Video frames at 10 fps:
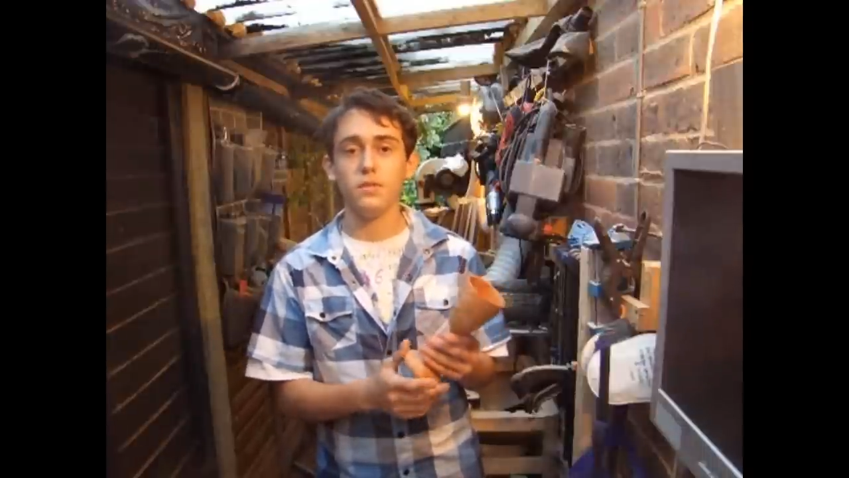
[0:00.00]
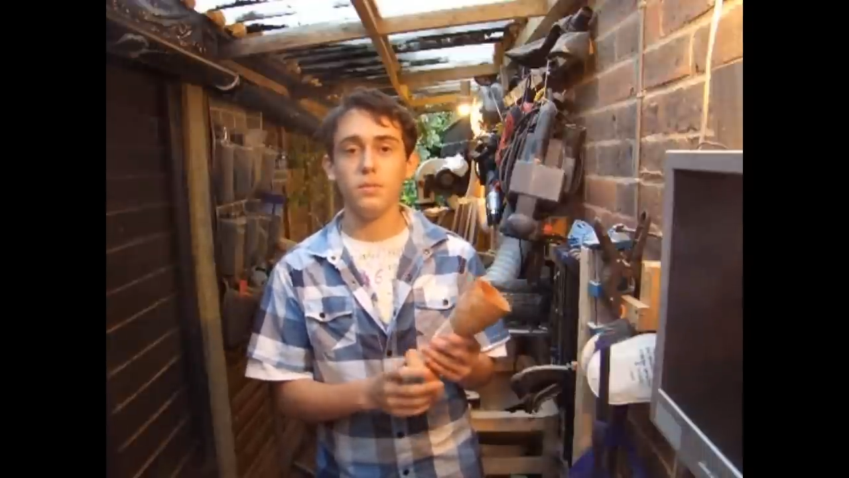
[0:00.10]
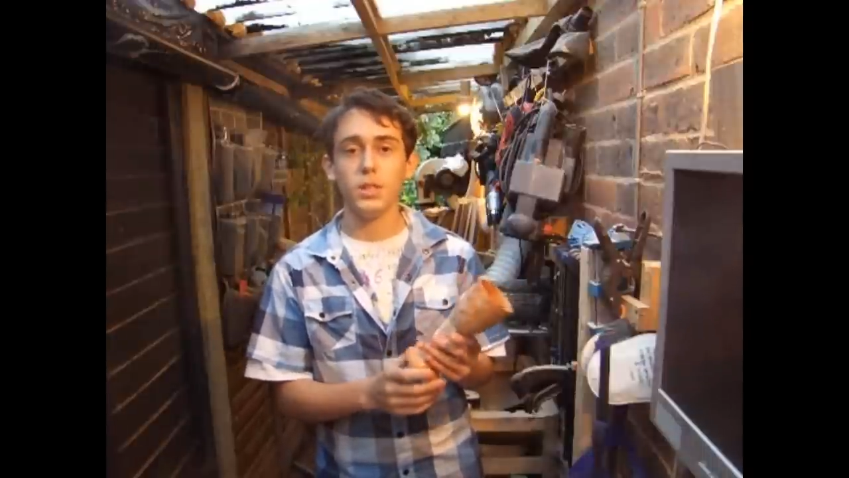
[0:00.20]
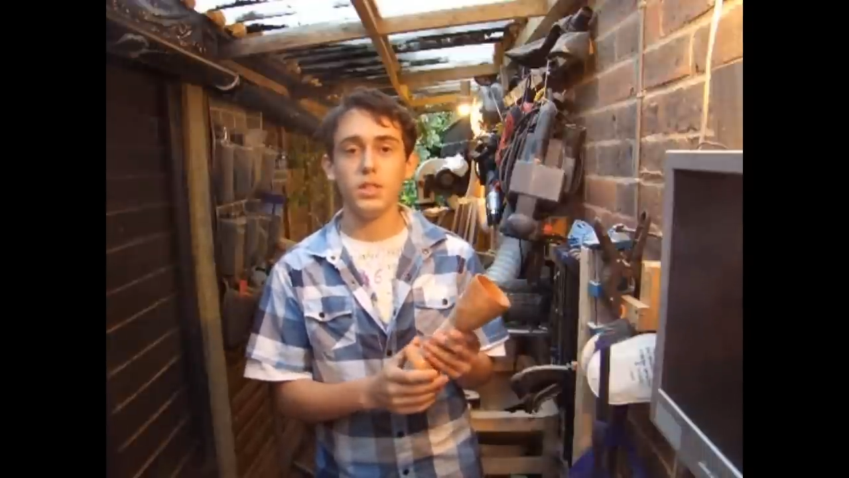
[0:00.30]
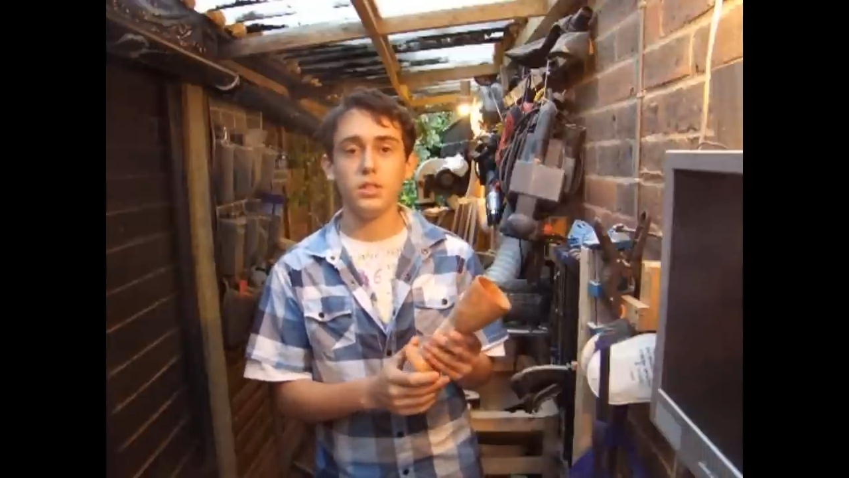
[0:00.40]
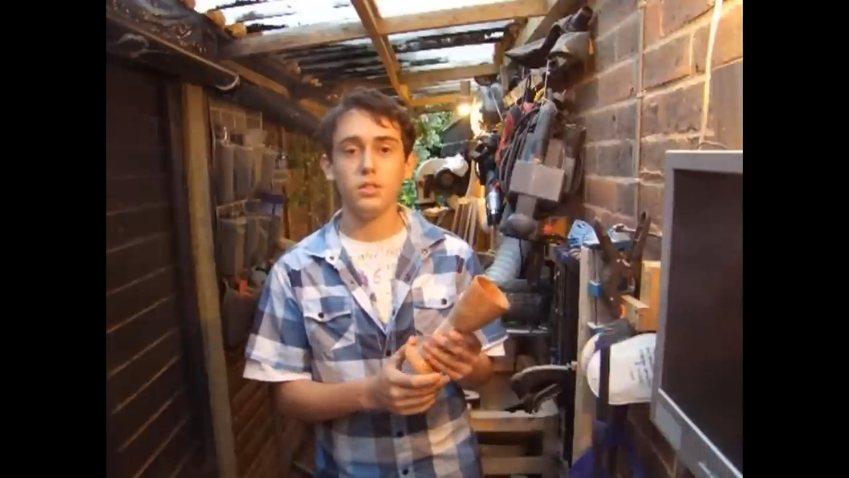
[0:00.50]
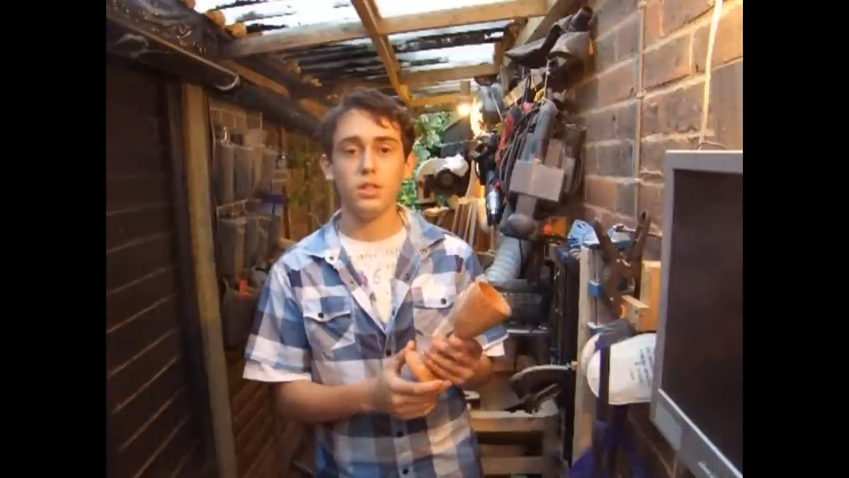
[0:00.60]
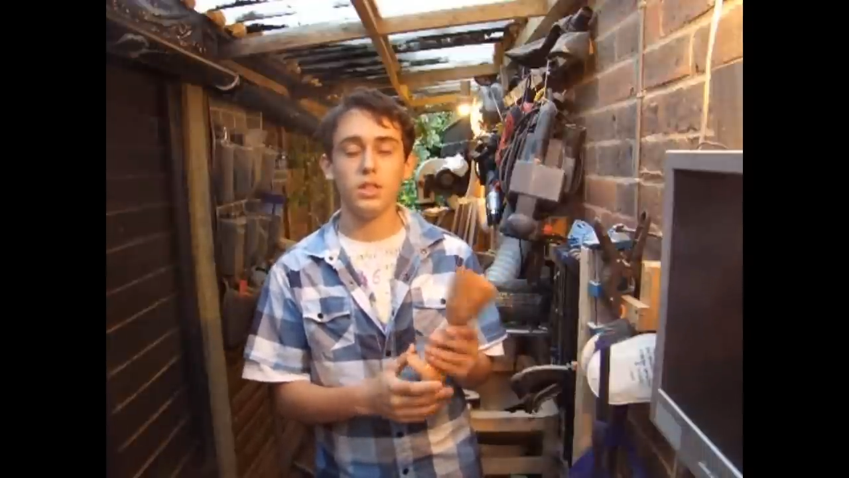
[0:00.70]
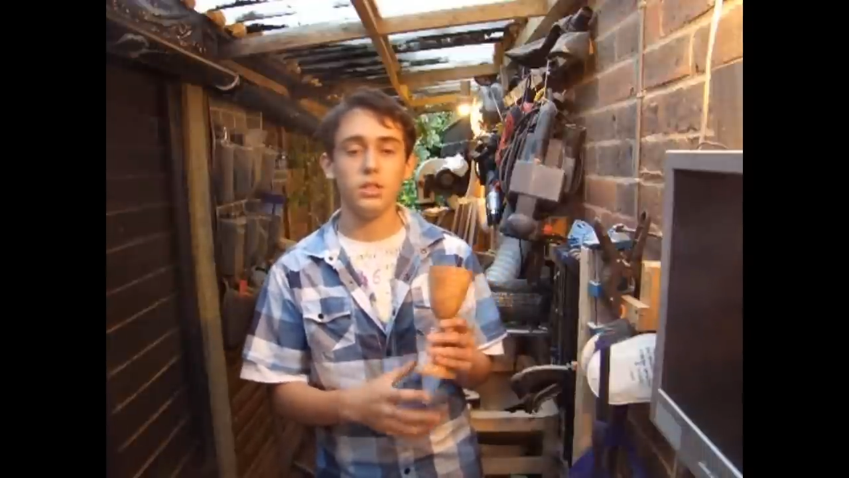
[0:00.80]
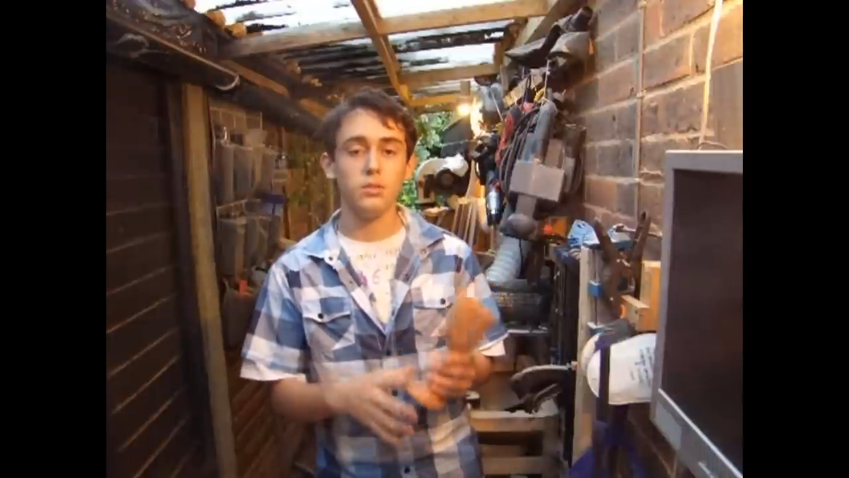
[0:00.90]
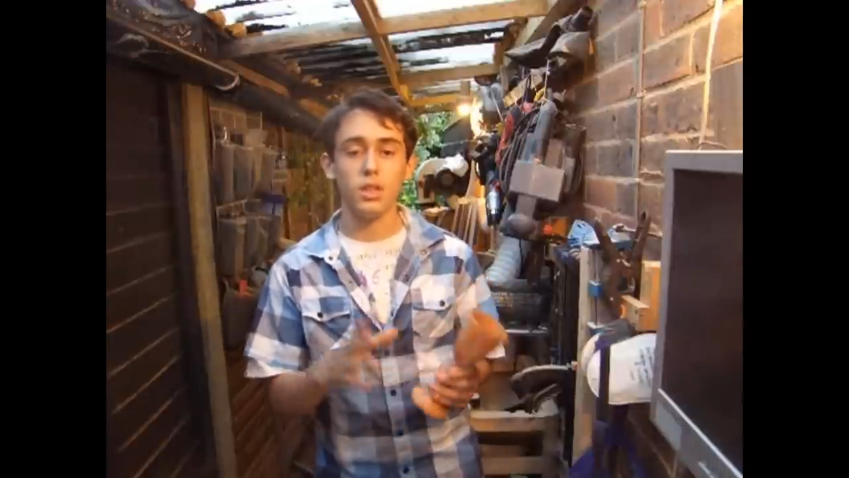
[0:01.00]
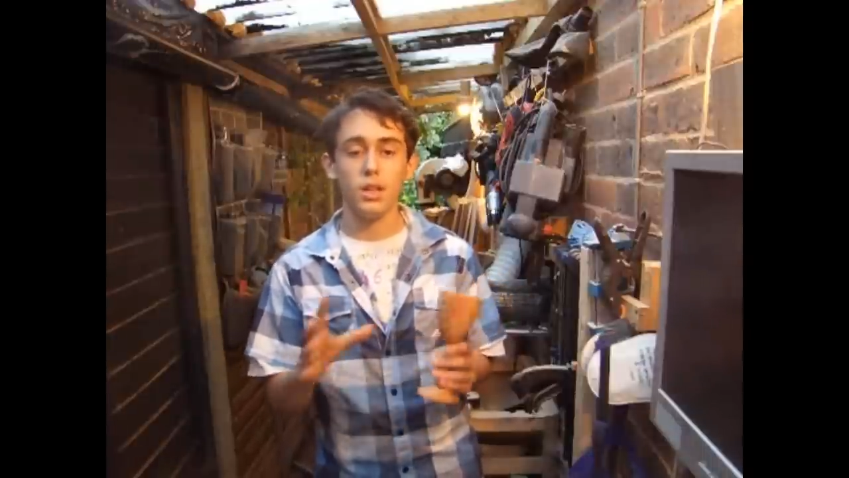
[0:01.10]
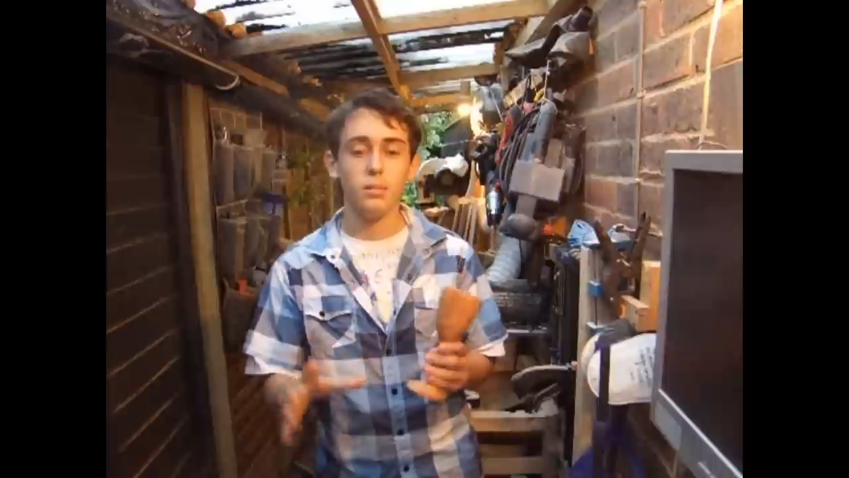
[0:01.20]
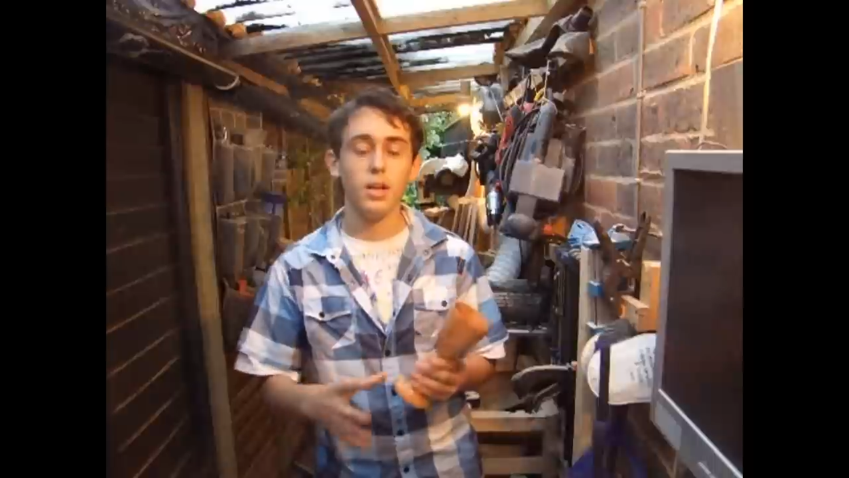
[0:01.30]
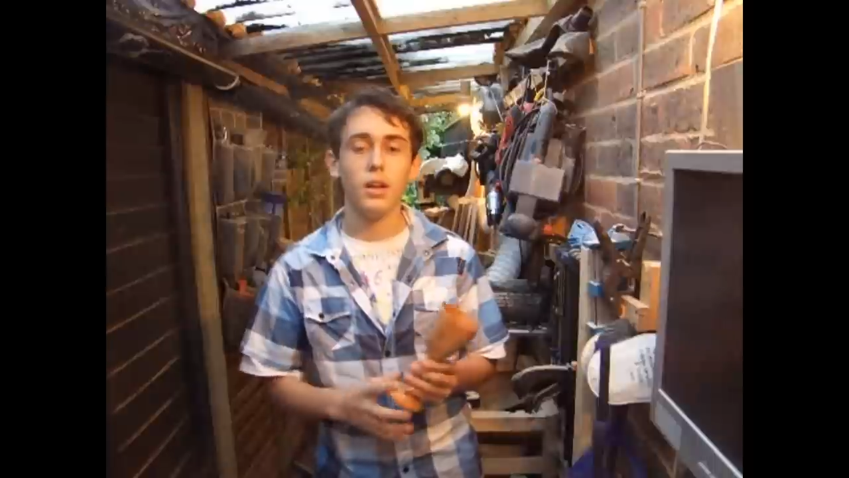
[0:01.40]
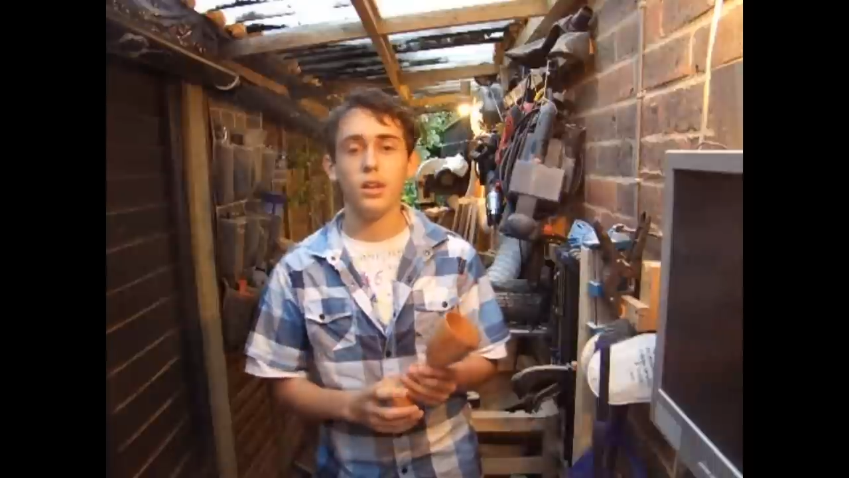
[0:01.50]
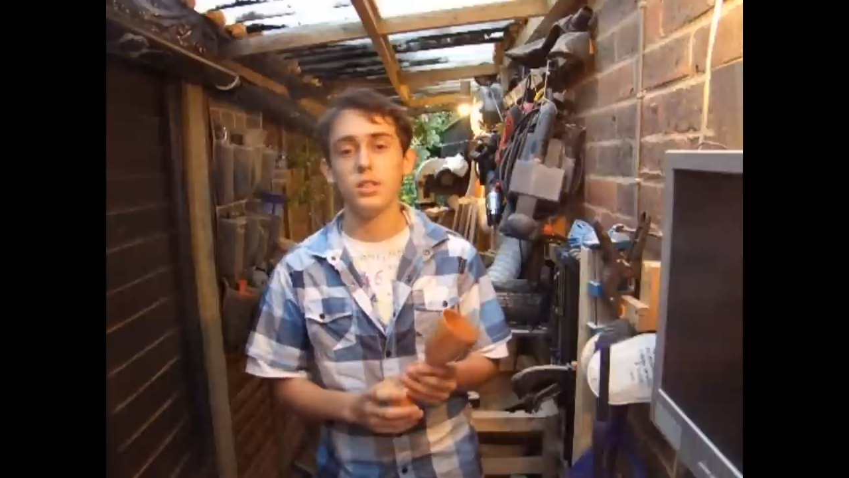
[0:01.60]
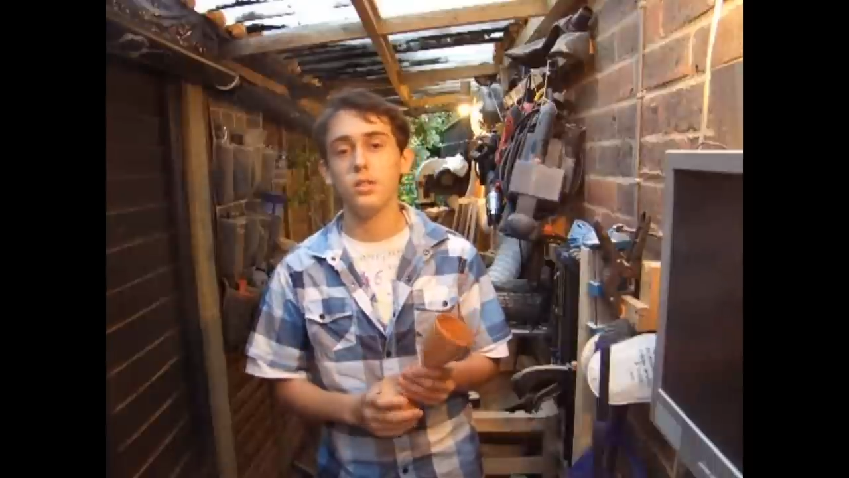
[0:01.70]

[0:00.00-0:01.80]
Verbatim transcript: for me to do this it was a little bit hard